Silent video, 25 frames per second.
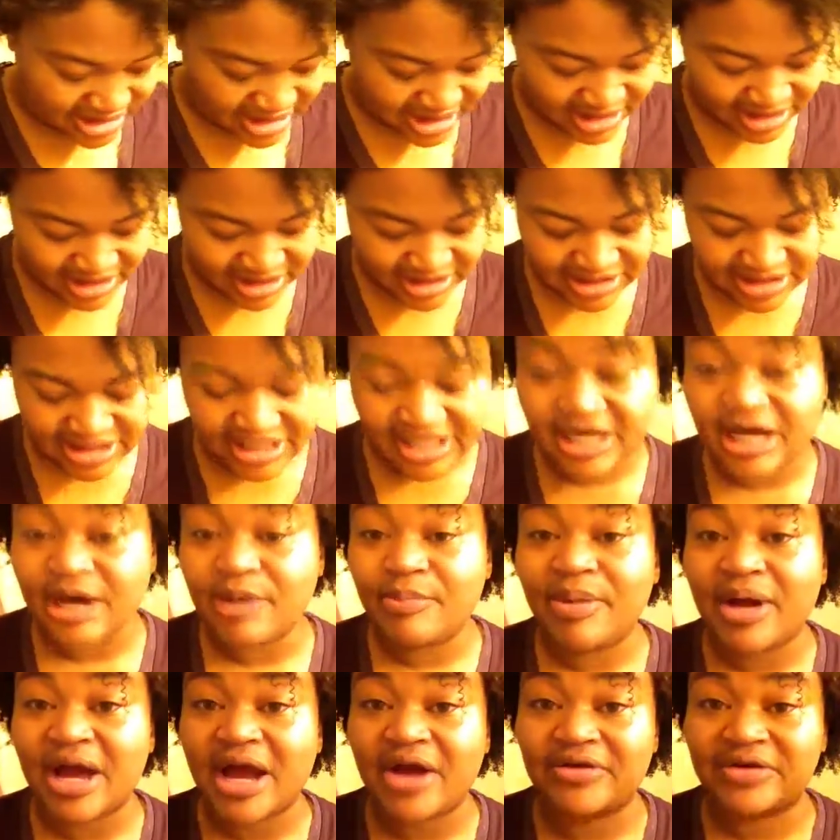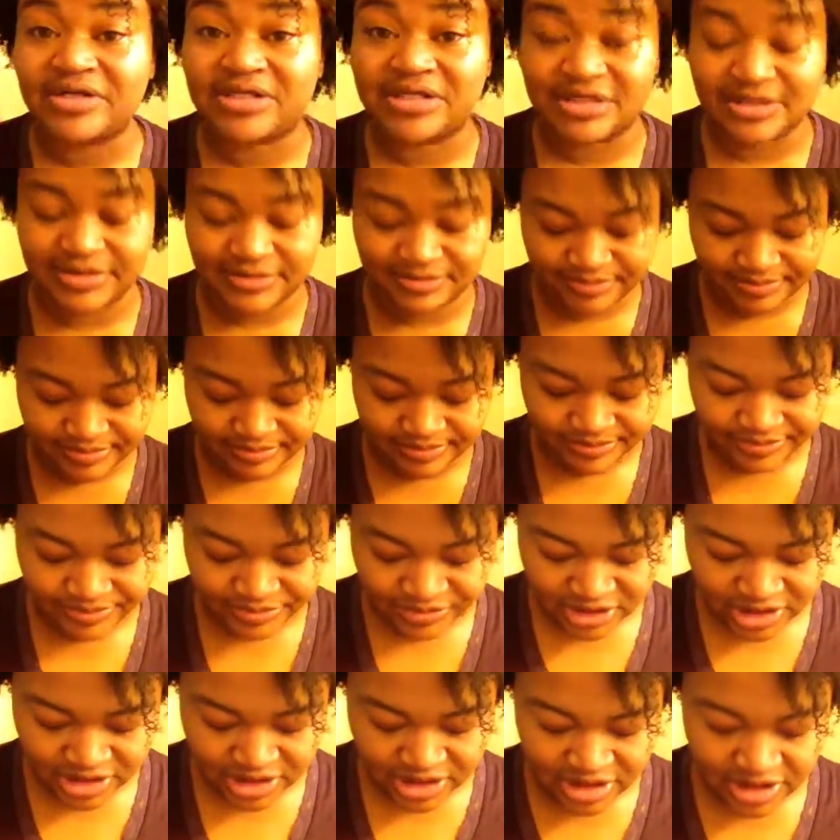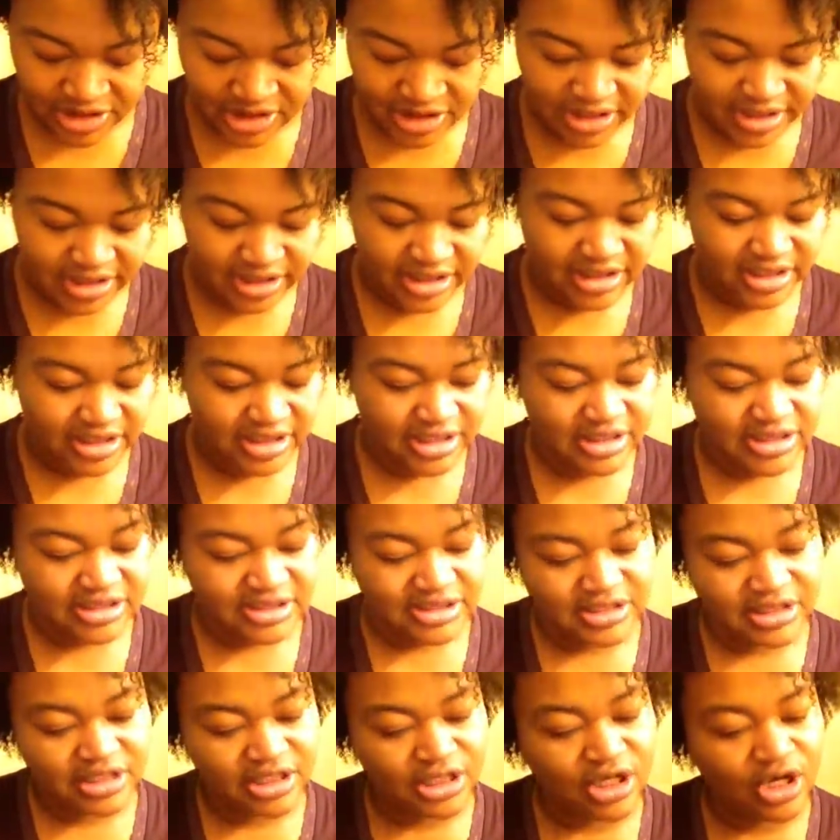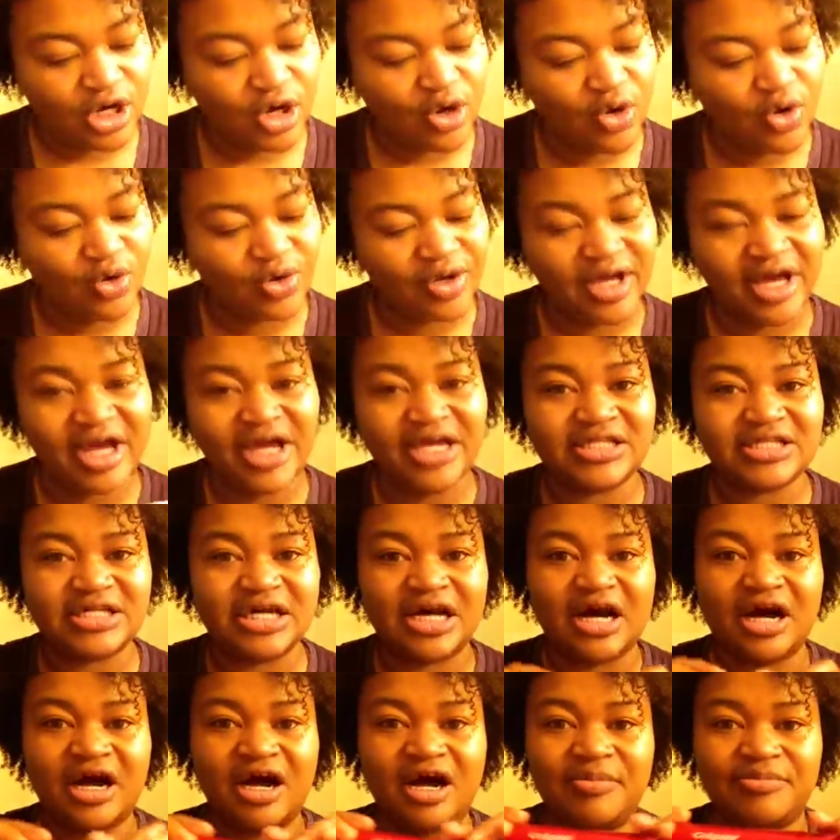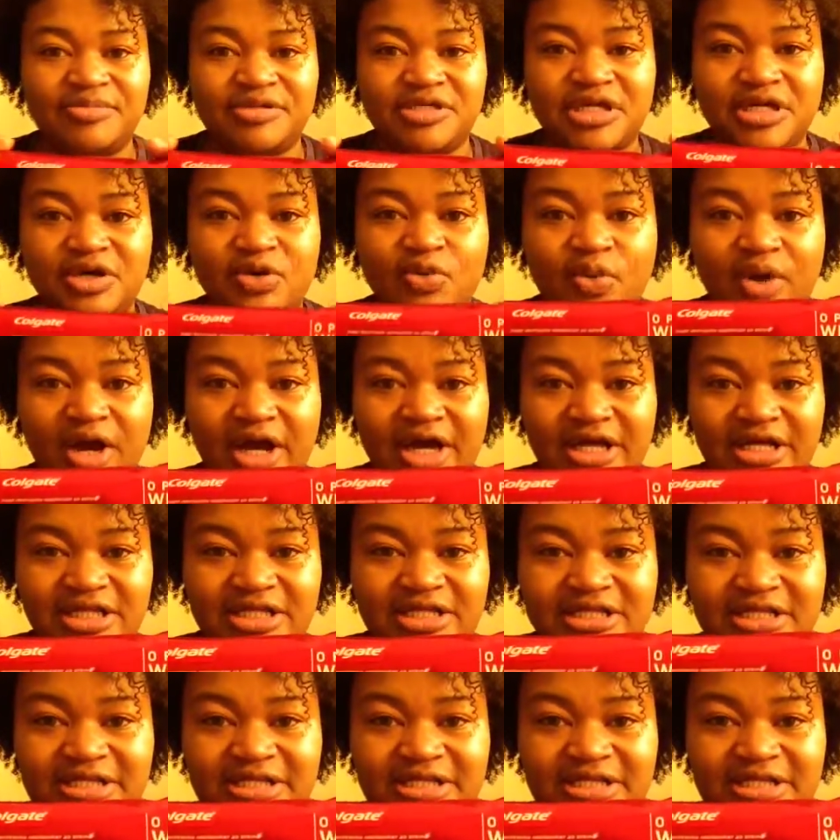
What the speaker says: and it is a comparison. It is the Colgate Optic White